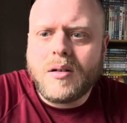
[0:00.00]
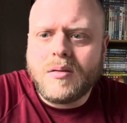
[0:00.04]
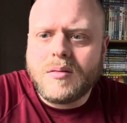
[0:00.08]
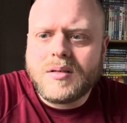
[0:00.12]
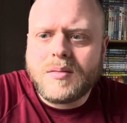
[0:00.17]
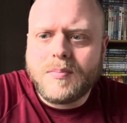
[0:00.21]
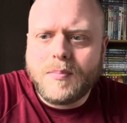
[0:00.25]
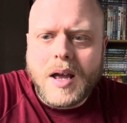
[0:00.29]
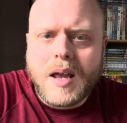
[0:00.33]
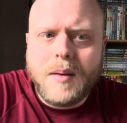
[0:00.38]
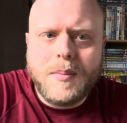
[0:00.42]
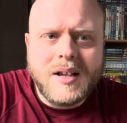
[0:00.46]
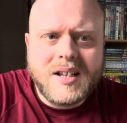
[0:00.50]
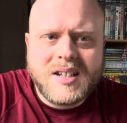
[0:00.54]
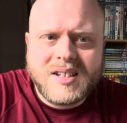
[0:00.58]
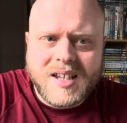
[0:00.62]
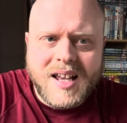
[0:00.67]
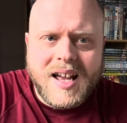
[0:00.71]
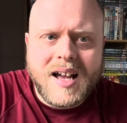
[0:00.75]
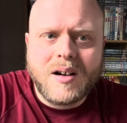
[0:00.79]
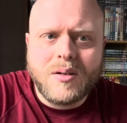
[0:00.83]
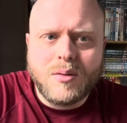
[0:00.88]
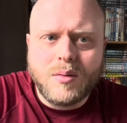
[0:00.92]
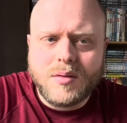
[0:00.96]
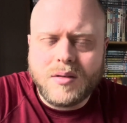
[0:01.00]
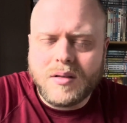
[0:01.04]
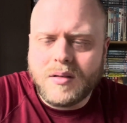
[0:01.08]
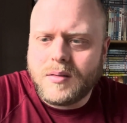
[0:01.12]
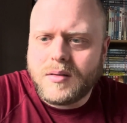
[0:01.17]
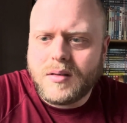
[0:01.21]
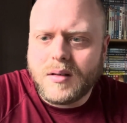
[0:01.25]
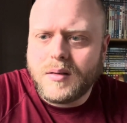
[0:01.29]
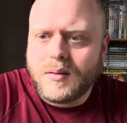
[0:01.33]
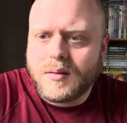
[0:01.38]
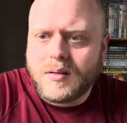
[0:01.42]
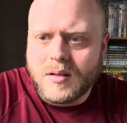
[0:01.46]
maybe sell
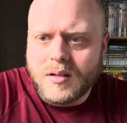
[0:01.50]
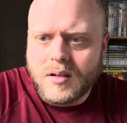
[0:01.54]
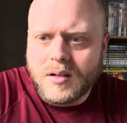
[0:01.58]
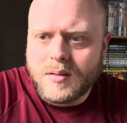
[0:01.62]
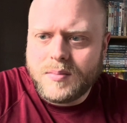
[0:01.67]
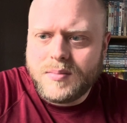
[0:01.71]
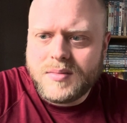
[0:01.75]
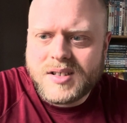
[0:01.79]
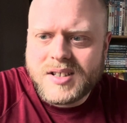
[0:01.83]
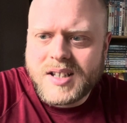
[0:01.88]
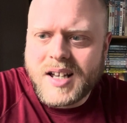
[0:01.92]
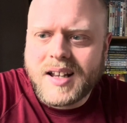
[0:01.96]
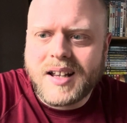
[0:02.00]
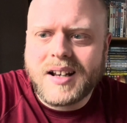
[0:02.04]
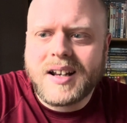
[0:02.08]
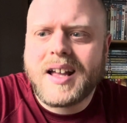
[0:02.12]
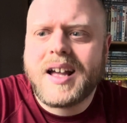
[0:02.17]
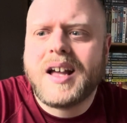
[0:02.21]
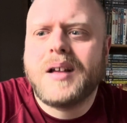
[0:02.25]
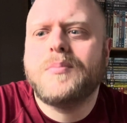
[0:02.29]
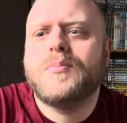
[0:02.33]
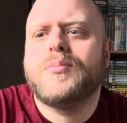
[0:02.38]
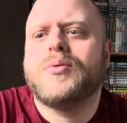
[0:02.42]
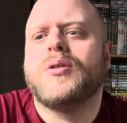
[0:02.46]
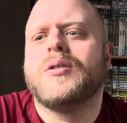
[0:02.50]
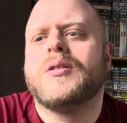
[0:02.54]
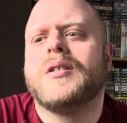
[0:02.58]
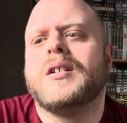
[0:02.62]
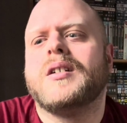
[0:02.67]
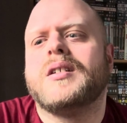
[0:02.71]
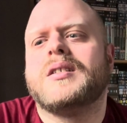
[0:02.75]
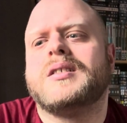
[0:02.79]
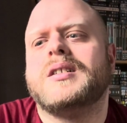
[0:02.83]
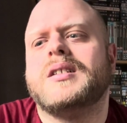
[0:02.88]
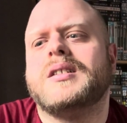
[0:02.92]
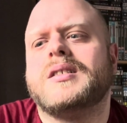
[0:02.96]
the second-hand
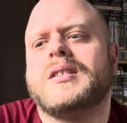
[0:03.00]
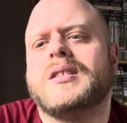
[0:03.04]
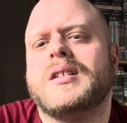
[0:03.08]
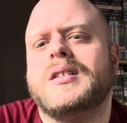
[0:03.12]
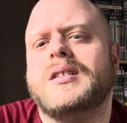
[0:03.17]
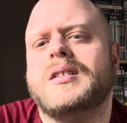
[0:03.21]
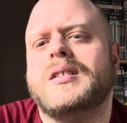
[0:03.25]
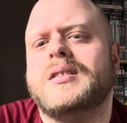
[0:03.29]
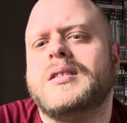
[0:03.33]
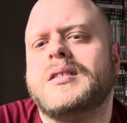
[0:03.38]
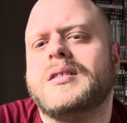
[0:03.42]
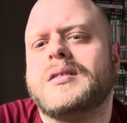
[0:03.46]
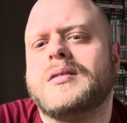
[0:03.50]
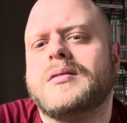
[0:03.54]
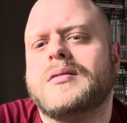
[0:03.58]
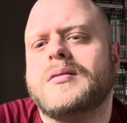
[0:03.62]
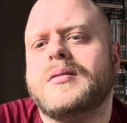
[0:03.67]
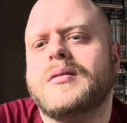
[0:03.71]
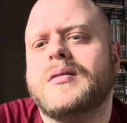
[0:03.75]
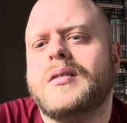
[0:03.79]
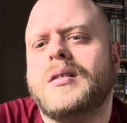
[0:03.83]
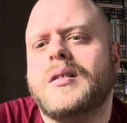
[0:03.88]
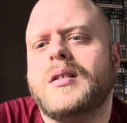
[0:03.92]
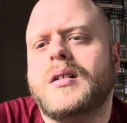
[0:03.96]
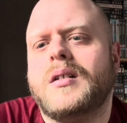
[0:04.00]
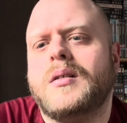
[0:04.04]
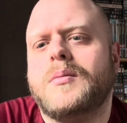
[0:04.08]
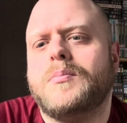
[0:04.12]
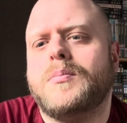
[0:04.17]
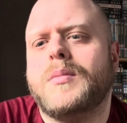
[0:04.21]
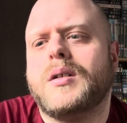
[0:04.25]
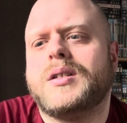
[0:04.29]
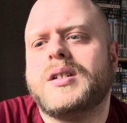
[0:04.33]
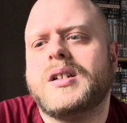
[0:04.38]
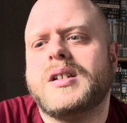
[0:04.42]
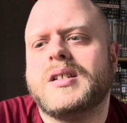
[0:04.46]
products as
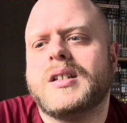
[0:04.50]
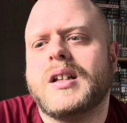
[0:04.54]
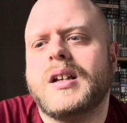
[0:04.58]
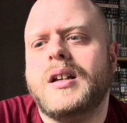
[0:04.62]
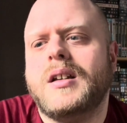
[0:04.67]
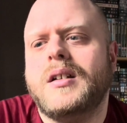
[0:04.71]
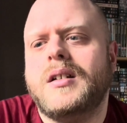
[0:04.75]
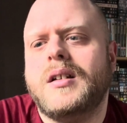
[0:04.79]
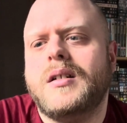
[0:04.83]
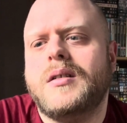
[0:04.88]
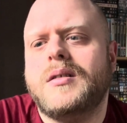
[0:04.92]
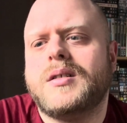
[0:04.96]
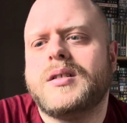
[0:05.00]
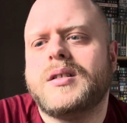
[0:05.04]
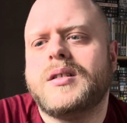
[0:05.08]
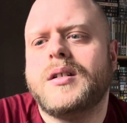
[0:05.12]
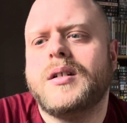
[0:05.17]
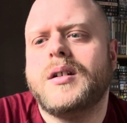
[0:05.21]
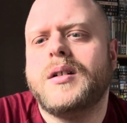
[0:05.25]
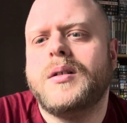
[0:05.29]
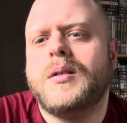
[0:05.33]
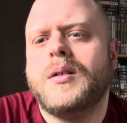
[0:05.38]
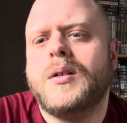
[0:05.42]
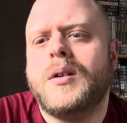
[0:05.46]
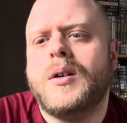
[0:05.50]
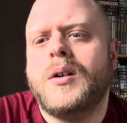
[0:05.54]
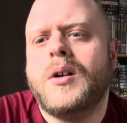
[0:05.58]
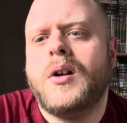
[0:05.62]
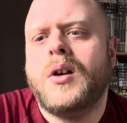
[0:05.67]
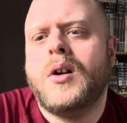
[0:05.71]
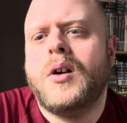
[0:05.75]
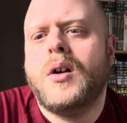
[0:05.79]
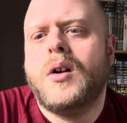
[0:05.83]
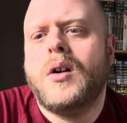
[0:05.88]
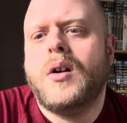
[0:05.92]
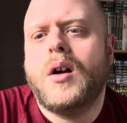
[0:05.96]
much as they used to.
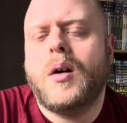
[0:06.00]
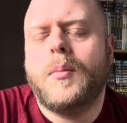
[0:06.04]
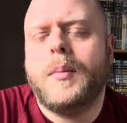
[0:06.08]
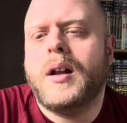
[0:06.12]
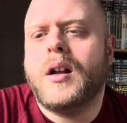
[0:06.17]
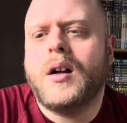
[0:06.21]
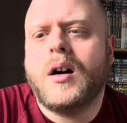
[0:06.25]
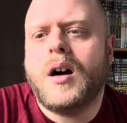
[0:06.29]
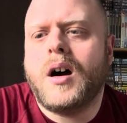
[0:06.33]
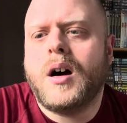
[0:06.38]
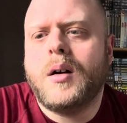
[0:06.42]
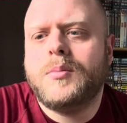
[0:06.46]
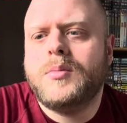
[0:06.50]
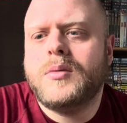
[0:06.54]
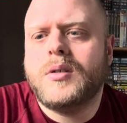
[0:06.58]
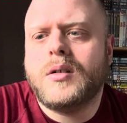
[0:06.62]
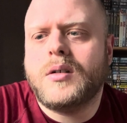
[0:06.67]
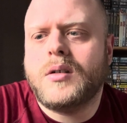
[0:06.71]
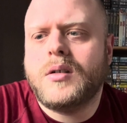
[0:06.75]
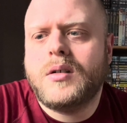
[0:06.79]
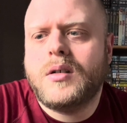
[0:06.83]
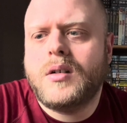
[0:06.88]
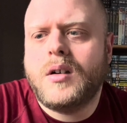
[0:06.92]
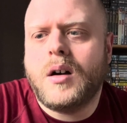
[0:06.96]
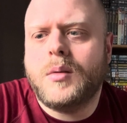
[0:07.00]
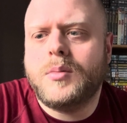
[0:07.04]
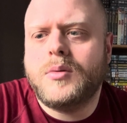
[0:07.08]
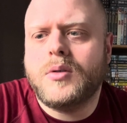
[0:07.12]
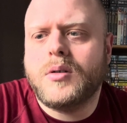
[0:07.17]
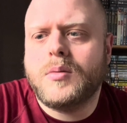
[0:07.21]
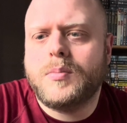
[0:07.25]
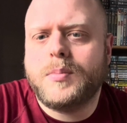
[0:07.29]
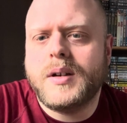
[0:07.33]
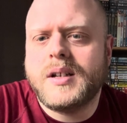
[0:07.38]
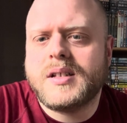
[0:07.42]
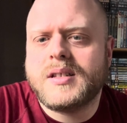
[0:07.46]
I mean, I'm
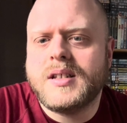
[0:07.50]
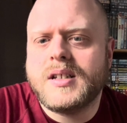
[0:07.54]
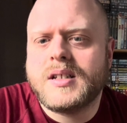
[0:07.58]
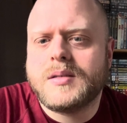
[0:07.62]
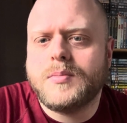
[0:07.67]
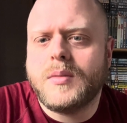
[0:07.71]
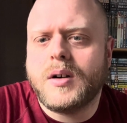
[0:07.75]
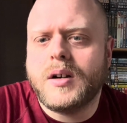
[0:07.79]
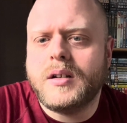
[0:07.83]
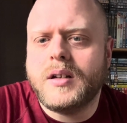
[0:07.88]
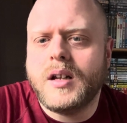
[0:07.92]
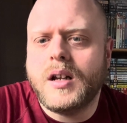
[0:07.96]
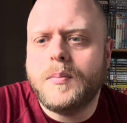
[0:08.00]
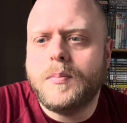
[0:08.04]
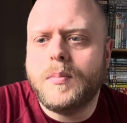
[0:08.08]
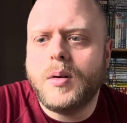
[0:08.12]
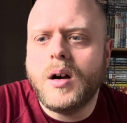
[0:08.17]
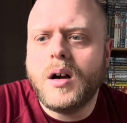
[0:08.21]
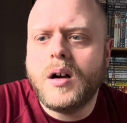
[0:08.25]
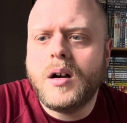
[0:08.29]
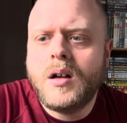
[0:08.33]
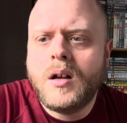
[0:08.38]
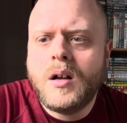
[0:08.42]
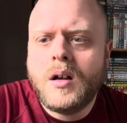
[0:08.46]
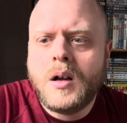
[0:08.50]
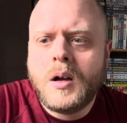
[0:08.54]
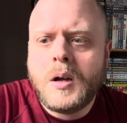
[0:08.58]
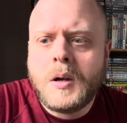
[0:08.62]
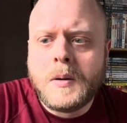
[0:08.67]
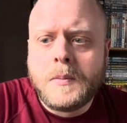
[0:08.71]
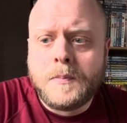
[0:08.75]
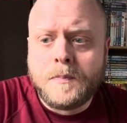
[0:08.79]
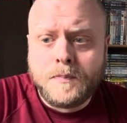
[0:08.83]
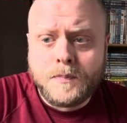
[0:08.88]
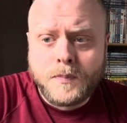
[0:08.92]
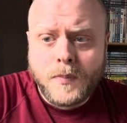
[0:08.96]
not business minded, but
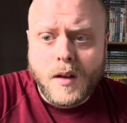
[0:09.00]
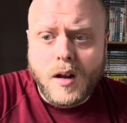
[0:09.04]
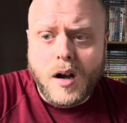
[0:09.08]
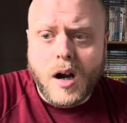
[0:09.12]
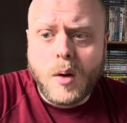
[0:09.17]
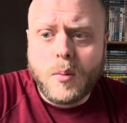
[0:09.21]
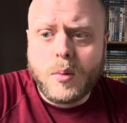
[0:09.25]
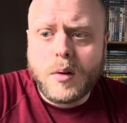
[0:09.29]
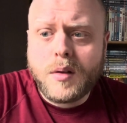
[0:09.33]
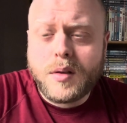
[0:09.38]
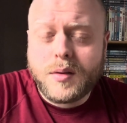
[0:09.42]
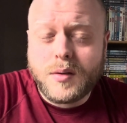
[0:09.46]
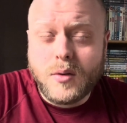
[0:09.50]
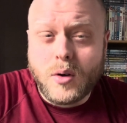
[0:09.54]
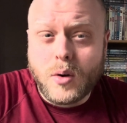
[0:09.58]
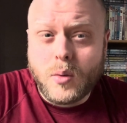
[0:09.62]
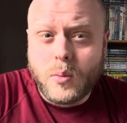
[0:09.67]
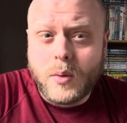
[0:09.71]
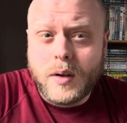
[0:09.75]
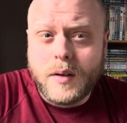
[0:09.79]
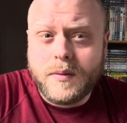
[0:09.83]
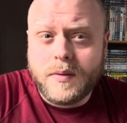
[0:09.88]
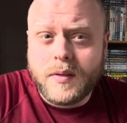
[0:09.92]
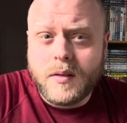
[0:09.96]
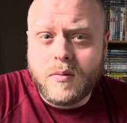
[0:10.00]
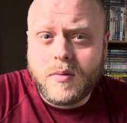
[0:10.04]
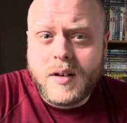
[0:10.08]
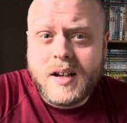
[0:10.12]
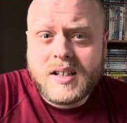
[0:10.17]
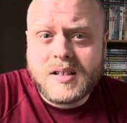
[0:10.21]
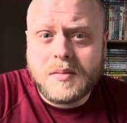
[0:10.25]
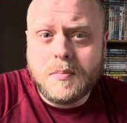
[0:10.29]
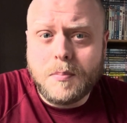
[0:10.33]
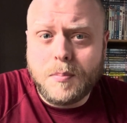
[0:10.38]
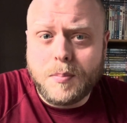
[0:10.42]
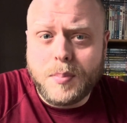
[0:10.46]
I would have thought with the
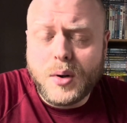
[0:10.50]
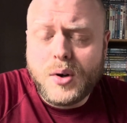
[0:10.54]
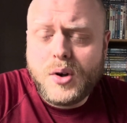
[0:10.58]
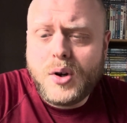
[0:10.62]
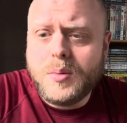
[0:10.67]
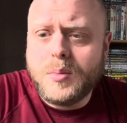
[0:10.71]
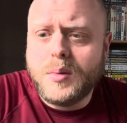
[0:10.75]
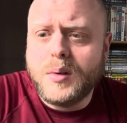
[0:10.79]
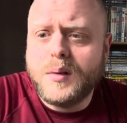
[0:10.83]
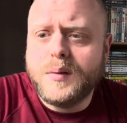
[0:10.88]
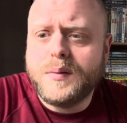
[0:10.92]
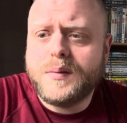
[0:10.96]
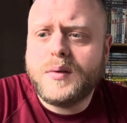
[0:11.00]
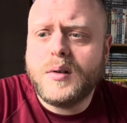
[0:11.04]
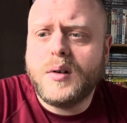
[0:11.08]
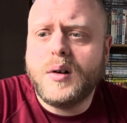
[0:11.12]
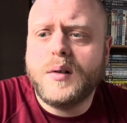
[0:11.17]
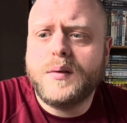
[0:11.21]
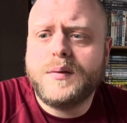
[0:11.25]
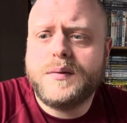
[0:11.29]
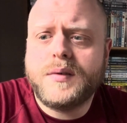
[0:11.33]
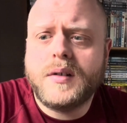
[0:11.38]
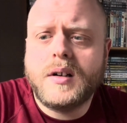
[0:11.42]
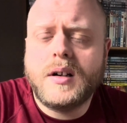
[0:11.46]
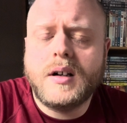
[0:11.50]
recent boom of